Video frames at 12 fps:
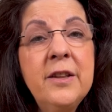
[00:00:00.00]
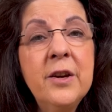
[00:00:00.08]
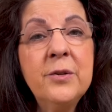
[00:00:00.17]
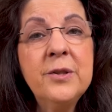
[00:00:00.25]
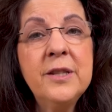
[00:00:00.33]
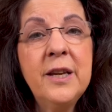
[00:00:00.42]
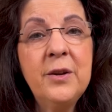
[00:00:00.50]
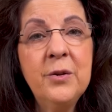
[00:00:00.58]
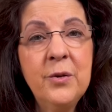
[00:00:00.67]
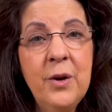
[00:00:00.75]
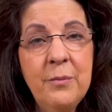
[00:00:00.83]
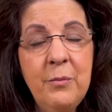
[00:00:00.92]
those they
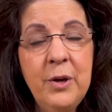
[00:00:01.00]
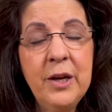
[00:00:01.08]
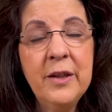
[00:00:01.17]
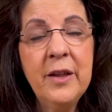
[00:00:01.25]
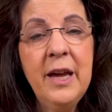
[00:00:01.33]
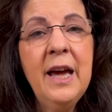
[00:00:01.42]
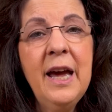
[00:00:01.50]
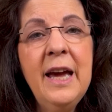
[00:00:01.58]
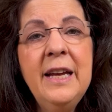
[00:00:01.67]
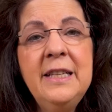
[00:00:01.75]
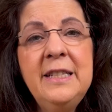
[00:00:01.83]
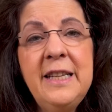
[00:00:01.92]
grew up with.
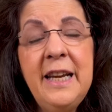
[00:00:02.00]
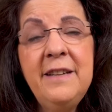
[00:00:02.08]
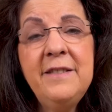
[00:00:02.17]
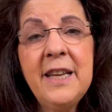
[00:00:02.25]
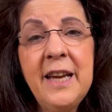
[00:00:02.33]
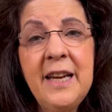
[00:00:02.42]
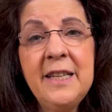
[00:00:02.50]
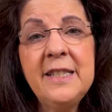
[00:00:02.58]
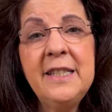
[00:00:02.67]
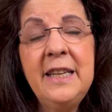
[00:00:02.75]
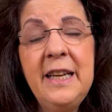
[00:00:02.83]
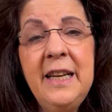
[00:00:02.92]
And in Dave's
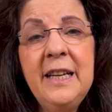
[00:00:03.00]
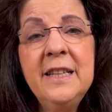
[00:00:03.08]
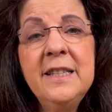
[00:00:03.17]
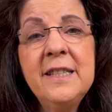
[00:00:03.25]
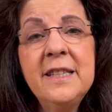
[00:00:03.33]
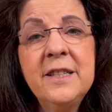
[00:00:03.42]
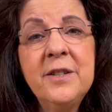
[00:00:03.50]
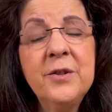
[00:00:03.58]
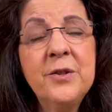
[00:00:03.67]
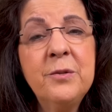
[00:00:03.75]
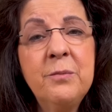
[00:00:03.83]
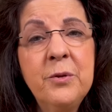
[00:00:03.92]
case, needing his
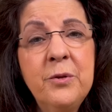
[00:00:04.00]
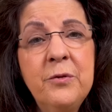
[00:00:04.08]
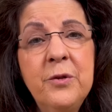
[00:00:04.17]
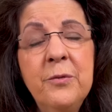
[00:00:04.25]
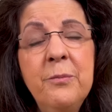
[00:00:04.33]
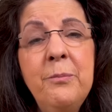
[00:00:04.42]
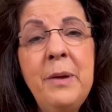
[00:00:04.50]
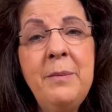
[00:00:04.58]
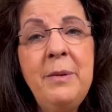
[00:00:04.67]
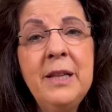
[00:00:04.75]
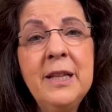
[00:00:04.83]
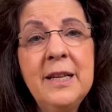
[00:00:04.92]
sister's approval may
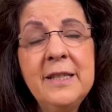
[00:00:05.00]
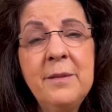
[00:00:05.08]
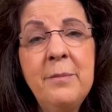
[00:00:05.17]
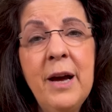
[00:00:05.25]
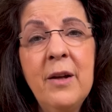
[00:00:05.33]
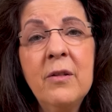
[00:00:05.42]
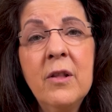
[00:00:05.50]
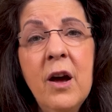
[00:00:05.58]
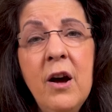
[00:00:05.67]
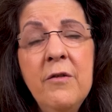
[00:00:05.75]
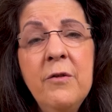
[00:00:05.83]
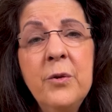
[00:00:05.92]
be less about
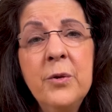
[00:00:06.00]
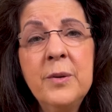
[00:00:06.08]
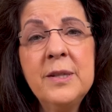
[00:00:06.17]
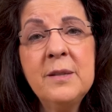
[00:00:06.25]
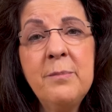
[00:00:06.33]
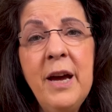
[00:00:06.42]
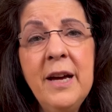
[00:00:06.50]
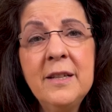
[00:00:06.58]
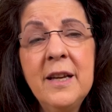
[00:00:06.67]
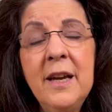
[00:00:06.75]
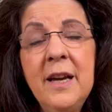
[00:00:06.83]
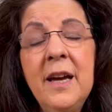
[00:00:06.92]
love or
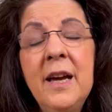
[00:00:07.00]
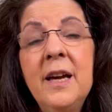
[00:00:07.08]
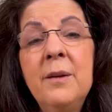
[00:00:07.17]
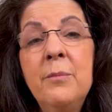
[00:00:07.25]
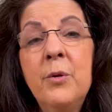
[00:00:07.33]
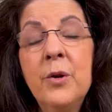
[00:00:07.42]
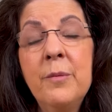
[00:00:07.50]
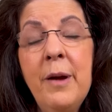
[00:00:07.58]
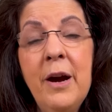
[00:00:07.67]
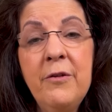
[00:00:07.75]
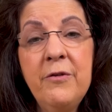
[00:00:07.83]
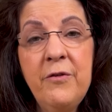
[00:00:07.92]
respect and more
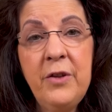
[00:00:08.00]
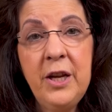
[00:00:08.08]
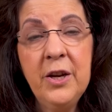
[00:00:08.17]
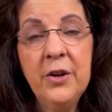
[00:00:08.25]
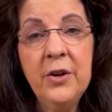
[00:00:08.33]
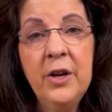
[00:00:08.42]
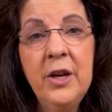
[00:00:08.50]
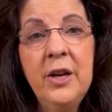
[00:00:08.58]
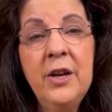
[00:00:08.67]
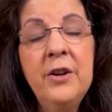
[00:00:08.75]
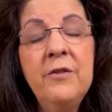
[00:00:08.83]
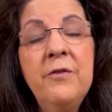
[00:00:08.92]
about fear.
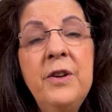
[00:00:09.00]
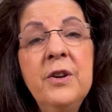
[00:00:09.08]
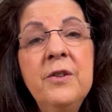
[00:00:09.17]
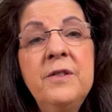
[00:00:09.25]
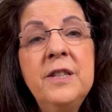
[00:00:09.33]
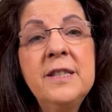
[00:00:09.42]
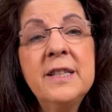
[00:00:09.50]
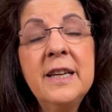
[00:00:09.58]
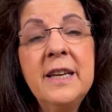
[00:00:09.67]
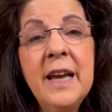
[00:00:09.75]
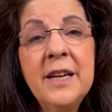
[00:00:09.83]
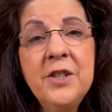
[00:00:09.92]
Fear of
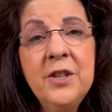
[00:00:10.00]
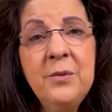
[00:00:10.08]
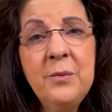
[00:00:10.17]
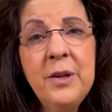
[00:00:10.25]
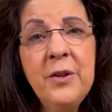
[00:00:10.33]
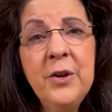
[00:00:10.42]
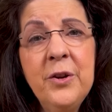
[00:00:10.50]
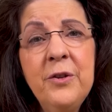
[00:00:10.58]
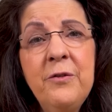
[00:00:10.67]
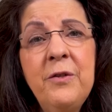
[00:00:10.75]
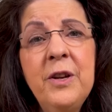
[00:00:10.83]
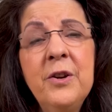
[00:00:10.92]
disconnection with her,
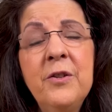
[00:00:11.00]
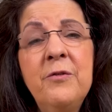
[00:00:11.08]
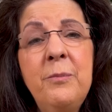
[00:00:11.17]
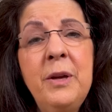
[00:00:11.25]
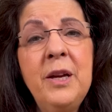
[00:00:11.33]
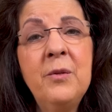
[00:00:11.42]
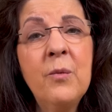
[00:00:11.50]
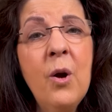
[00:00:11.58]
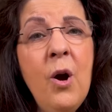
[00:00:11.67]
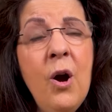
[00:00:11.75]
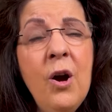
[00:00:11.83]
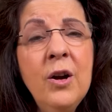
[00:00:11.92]
fear of being
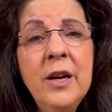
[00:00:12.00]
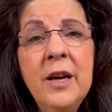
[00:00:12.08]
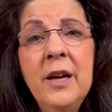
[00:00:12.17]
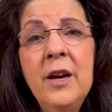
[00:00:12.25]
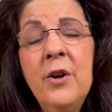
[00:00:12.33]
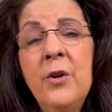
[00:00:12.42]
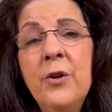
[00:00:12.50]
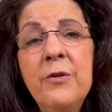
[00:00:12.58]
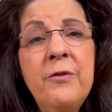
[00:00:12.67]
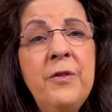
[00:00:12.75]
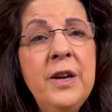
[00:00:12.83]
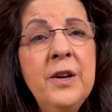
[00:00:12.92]
wrong, or
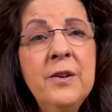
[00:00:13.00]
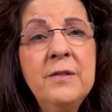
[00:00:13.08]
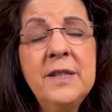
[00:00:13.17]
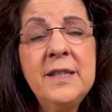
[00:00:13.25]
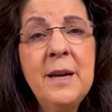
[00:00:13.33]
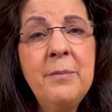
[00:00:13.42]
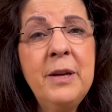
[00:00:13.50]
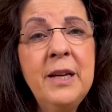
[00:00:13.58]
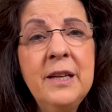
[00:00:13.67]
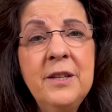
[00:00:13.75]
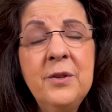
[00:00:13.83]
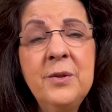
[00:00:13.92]
fear of stepping
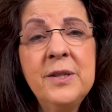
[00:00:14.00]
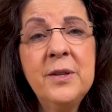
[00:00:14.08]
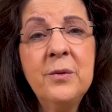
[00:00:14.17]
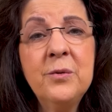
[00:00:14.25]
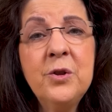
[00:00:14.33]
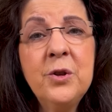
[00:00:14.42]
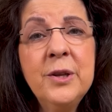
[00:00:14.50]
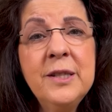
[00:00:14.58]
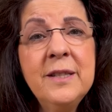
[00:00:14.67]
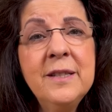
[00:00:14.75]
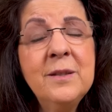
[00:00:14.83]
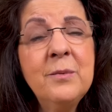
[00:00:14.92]
into his own
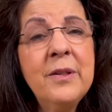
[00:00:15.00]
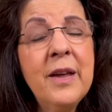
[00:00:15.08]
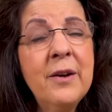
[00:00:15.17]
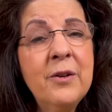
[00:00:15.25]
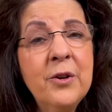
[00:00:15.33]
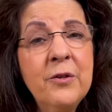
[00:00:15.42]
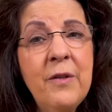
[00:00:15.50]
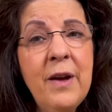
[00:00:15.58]
choices without her